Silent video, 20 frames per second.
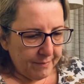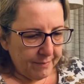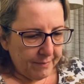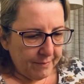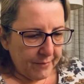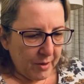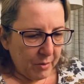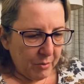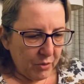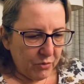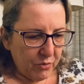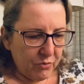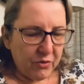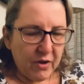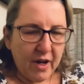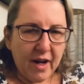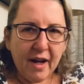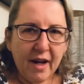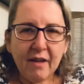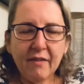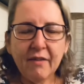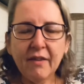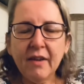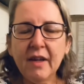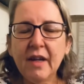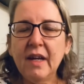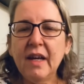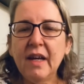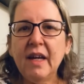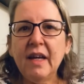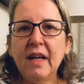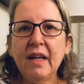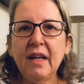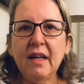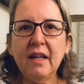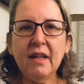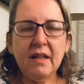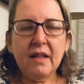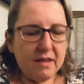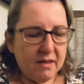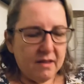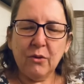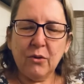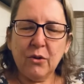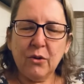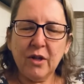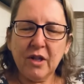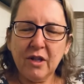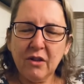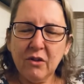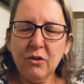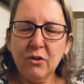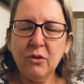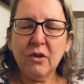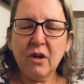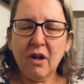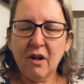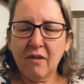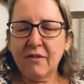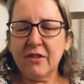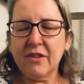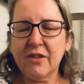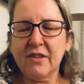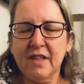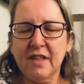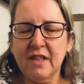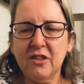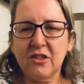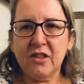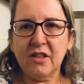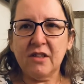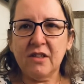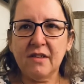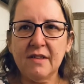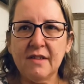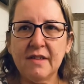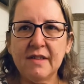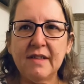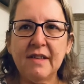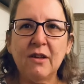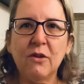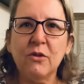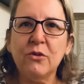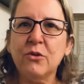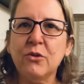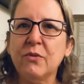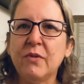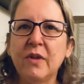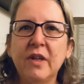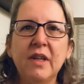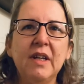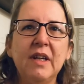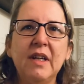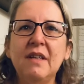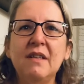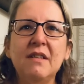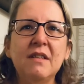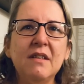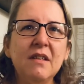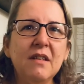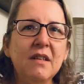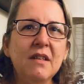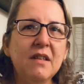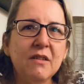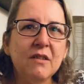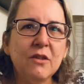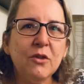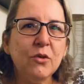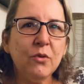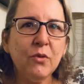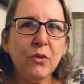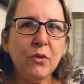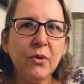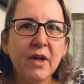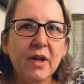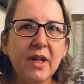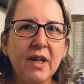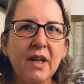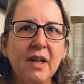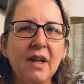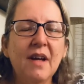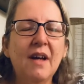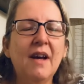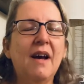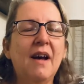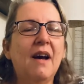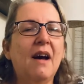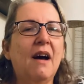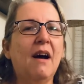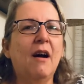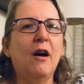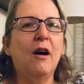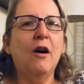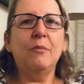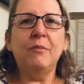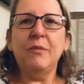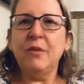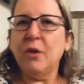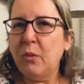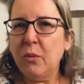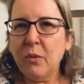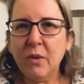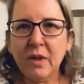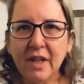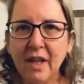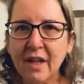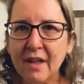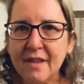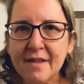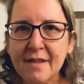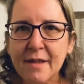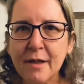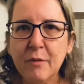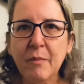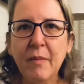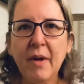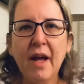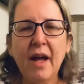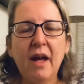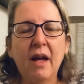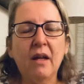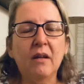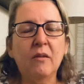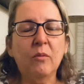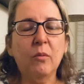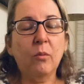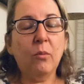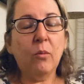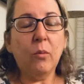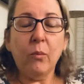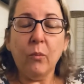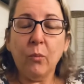Number 5 is critical conversations. Those are very easy to avoid. No one likes them, and